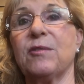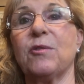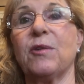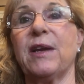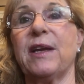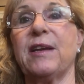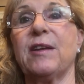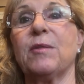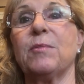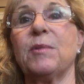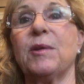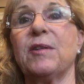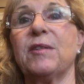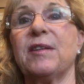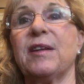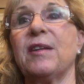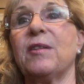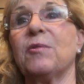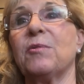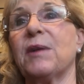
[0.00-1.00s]
great
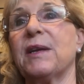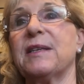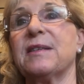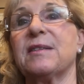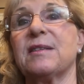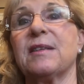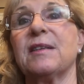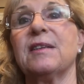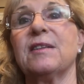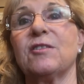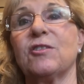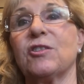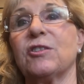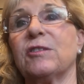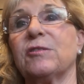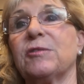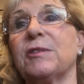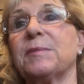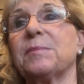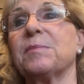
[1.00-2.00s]
community to raise
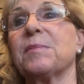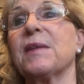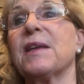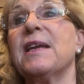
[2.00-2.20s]
children.